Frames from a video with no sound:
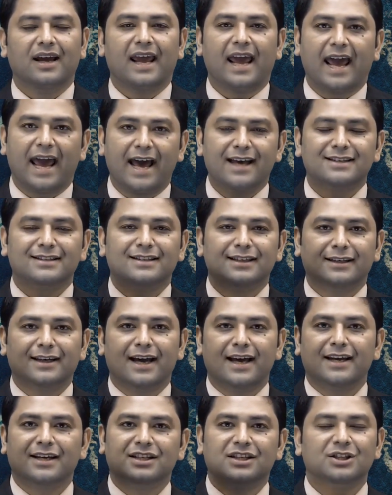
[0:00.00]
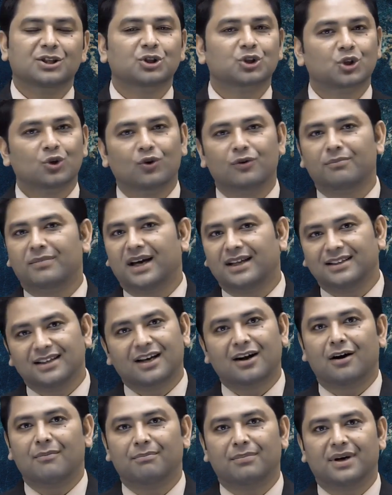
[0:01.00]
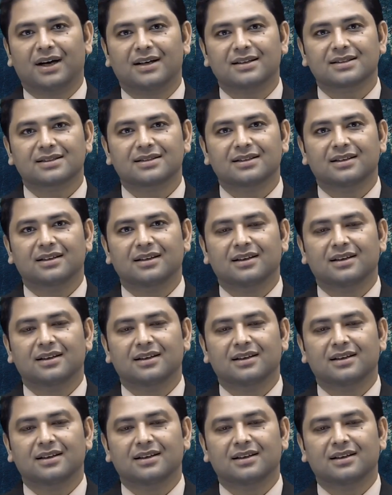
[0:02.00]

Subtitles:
as the direction shown by the compass.